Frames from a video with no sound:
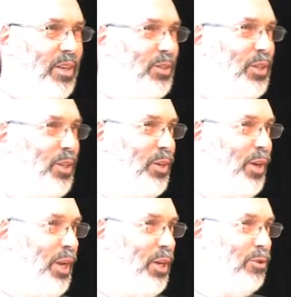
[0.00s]
so they're
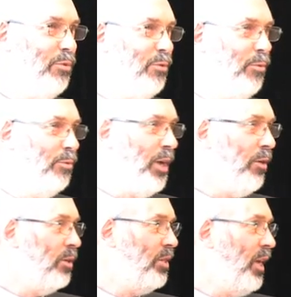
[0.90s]
a natural form of
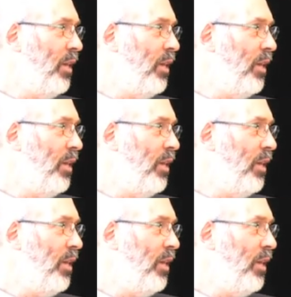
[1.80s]
currency,